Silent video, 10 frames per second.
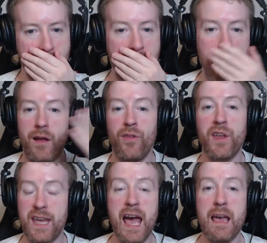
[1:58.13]

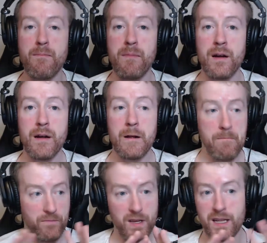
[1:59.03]
The game,
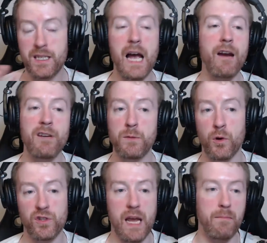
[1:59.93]
the entire
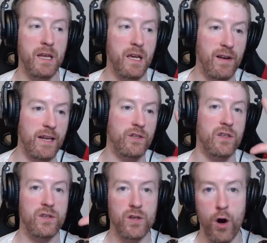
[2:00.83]
esports game, League of
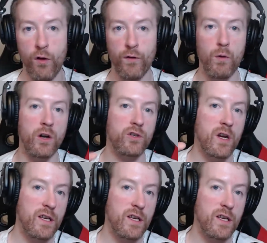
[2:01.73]
Legends, Overwatch,